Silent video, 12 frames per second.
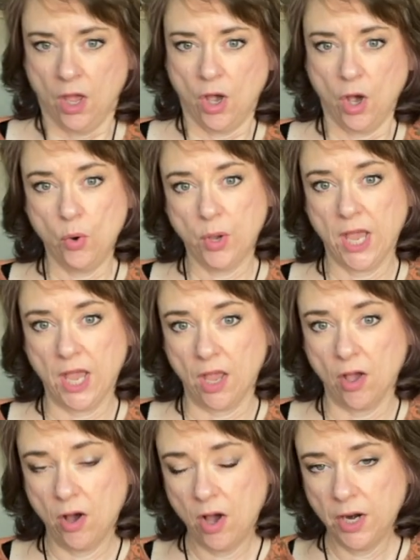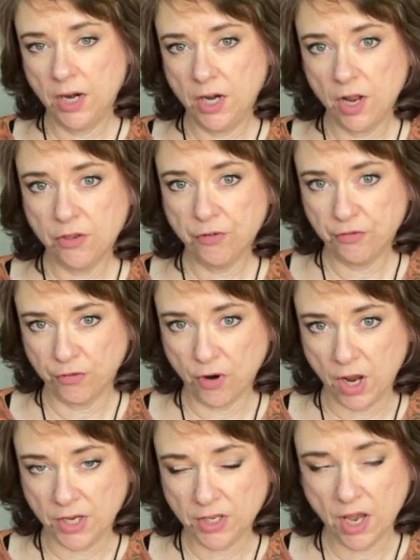Okay, on another
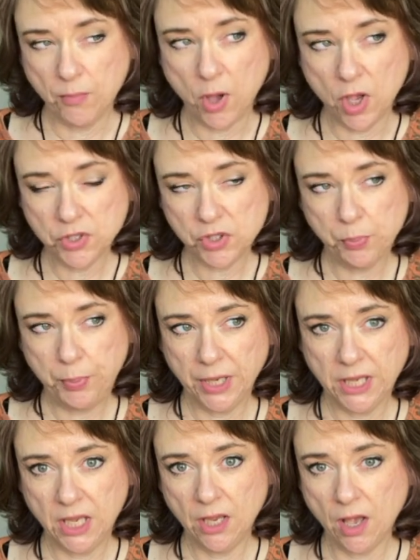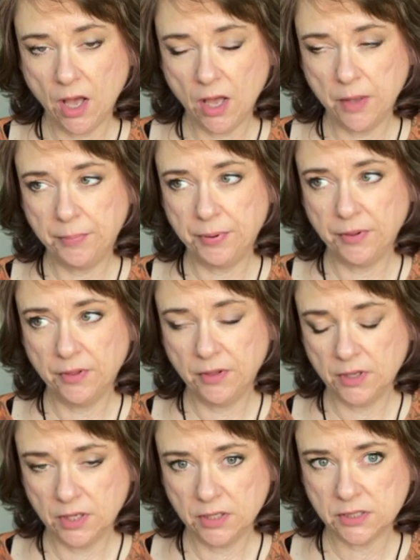front, I'm also picking up
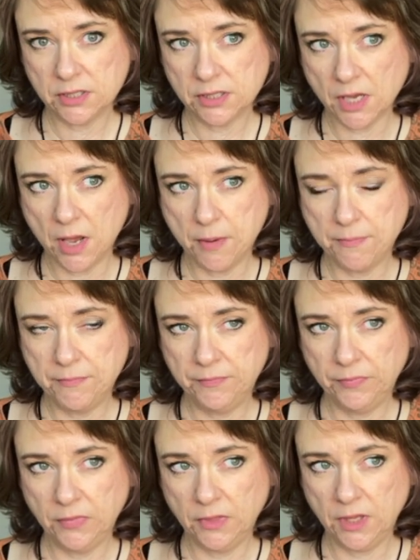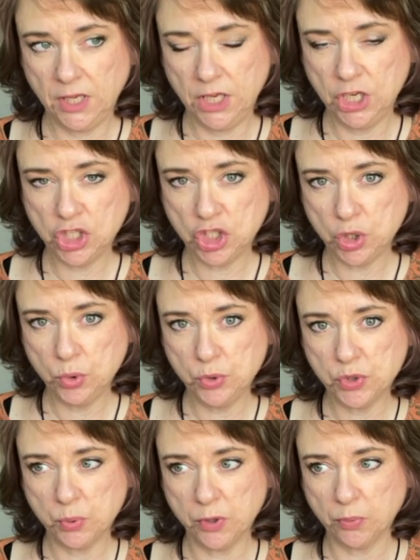some
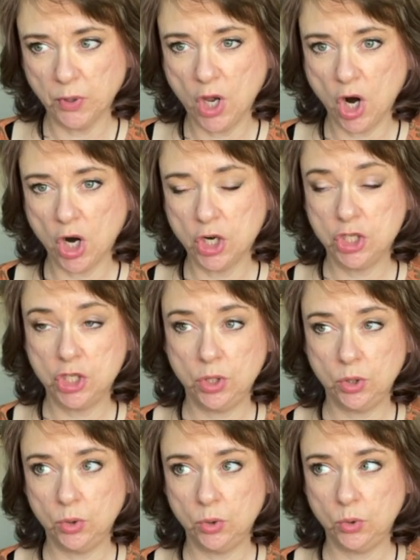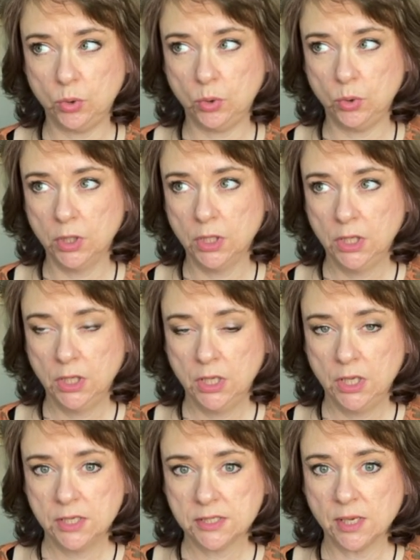issues with regard to
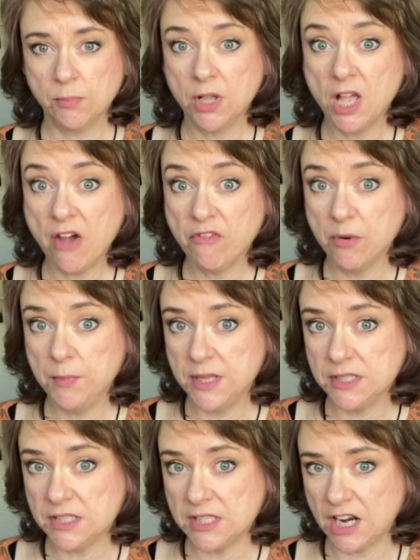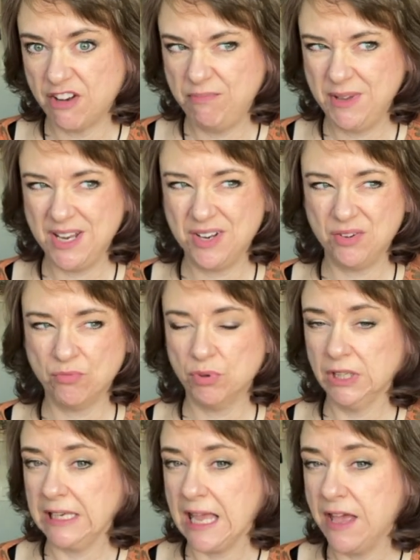some governments that have been
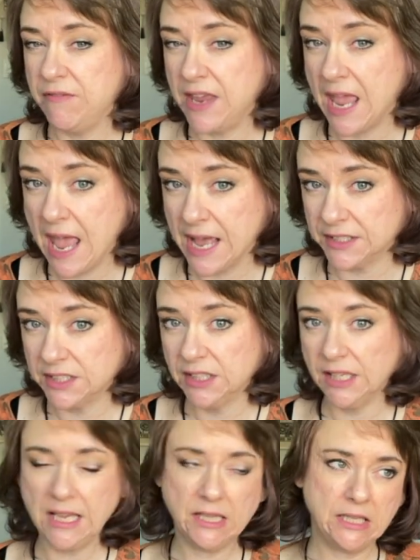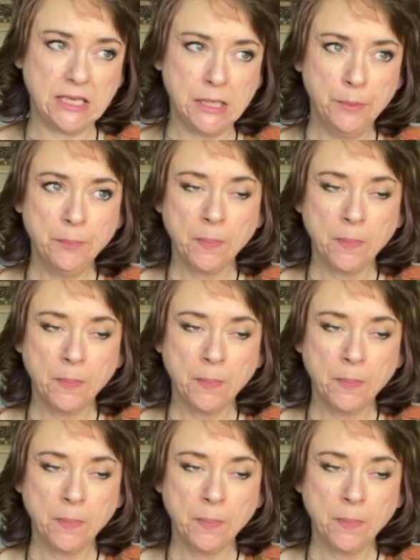really heavy handed lately.